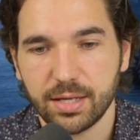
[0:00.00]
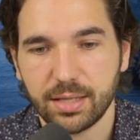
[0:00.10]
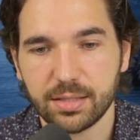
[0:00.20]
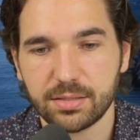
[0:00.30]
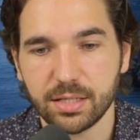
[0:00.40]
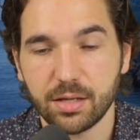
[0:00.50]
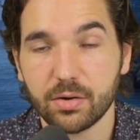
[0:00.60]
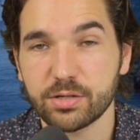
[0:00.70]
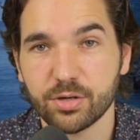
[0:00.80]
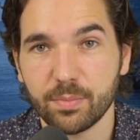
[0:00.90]
That's the
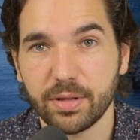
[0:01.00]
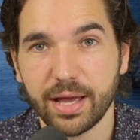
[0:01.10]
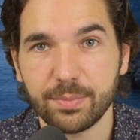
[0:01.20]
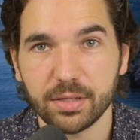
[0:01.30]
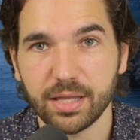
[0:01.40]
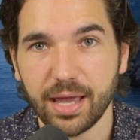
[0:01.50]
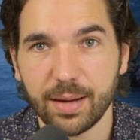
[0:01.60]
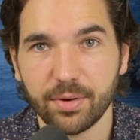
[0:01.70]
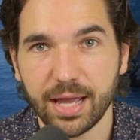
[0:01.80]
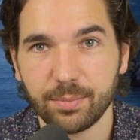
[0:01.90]
Laura Trump lie about the
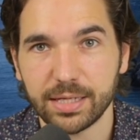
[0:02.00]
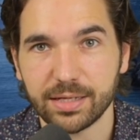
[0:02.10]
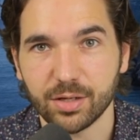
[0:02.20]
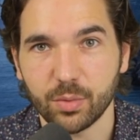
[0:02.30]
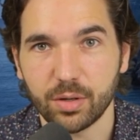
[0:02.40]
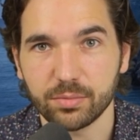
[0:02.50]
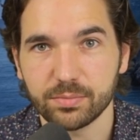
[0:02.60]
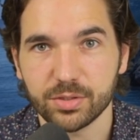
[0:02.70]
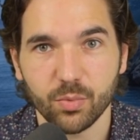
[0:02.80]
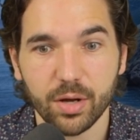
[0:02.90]
Abraham Lincoln quote.
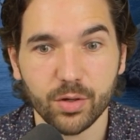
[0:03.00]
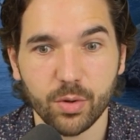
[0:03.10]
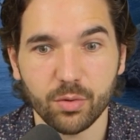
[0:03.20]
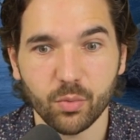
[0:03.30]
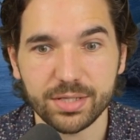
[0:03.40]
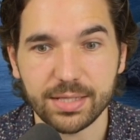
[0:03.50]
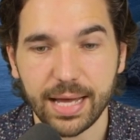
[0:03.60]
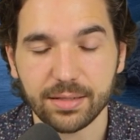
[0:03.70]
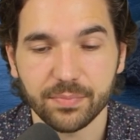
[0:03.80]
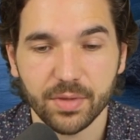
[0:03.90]
So what quote was
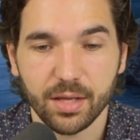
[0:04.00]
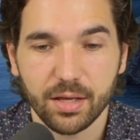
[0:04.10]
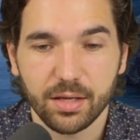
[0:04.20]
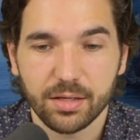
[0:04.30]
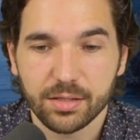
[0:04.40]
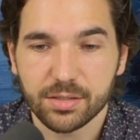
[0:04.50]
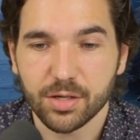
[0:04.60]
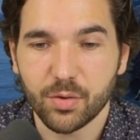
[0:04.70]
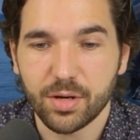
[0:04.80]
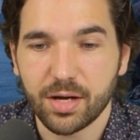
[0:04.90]
that?
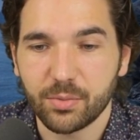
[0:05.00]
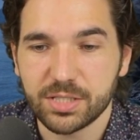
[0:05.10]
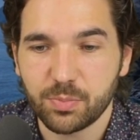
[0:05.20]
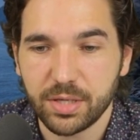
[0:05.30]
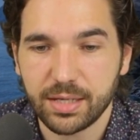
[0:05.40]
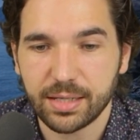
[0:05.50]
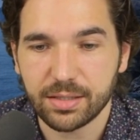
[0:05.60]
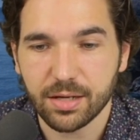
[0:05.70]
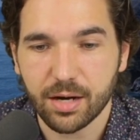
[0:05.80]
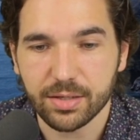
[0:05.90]
So when speaking at
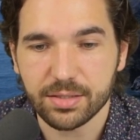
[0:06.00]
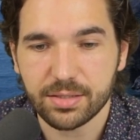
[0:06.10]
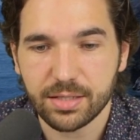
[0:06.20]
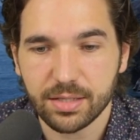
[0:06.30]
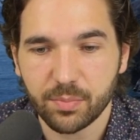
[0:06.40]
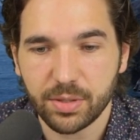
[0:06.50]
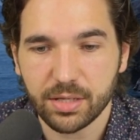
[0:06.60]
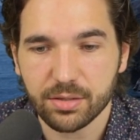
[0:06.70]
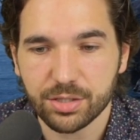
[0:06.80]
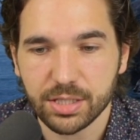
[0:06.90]
the RNC, it
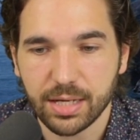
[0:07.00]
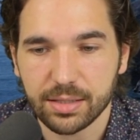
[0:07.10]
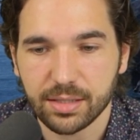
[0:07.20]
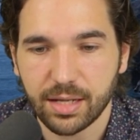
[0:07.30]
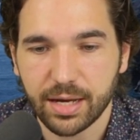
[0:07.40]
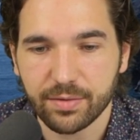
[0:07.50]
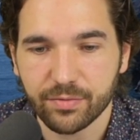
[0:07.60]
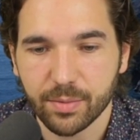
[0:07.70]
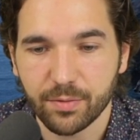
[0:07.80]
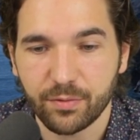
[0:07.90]
appears she got the line
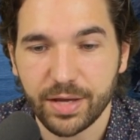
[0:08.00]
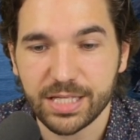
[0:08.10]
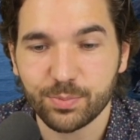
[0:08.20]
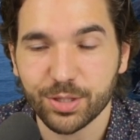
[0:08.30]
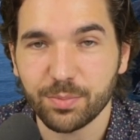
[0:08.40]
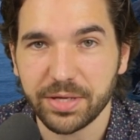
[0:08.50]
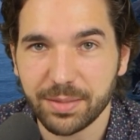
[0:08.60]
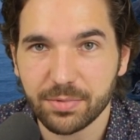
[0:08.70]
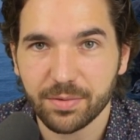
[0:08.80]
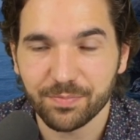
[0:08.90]
from a Facebook
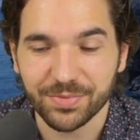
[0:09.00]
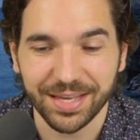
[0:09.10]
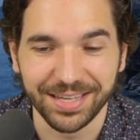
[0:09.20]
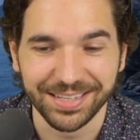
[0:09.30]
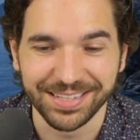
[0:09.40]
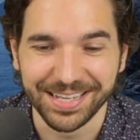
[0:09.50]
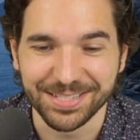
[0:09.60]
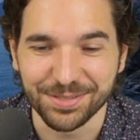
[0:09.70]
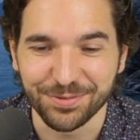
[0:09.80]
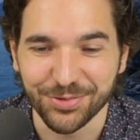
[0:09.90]
meme,
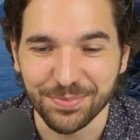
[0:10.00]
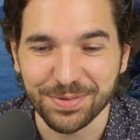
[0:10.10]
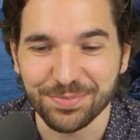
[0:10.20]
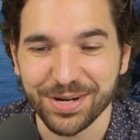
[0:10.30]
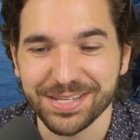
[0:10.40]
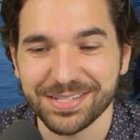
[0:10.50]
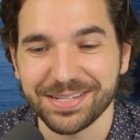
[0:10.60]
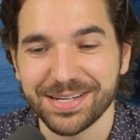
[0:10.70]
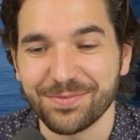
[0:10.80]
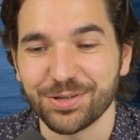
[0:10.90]
as the former
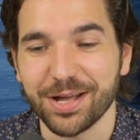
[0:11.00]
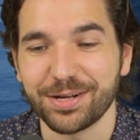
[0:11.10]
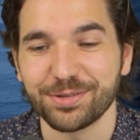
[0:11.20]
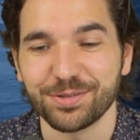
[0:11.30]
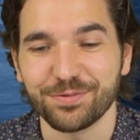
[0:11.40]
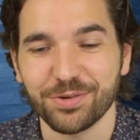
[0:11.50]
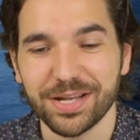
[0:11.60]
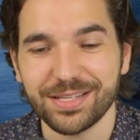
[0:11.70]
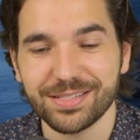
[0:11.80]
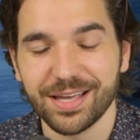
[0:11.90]
president never uttered the
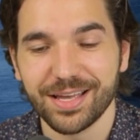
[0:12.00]
phrase.